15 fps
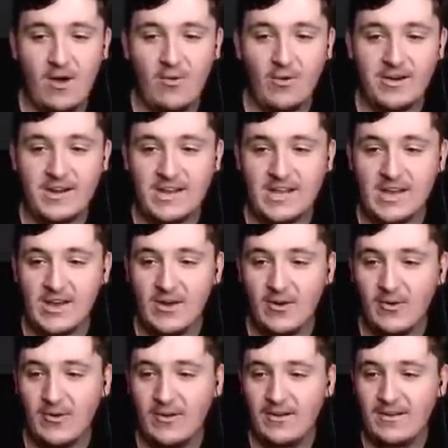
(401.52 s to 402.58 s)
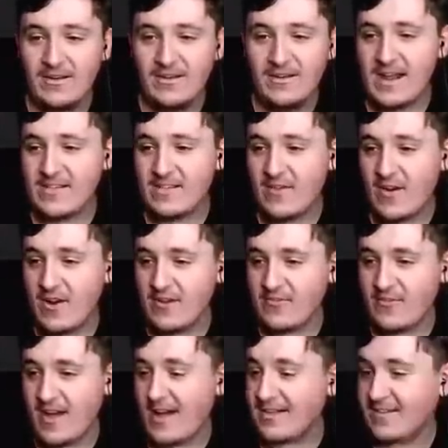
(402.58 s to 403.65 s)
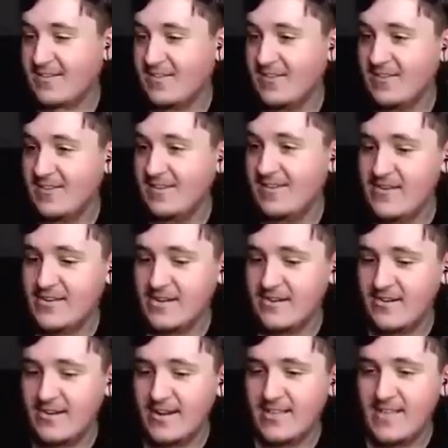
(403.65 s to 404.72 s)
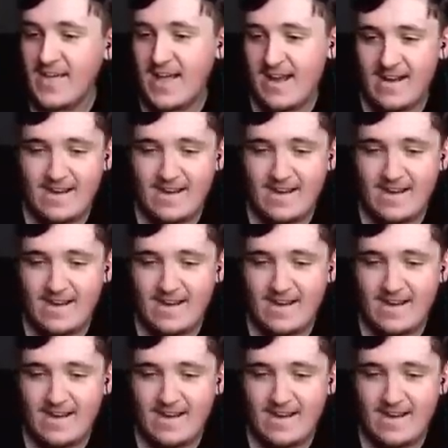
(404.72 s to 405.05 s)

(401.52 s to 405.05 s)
Oh, what are you? Is that Ace of Hearts, Fox? What are you doing in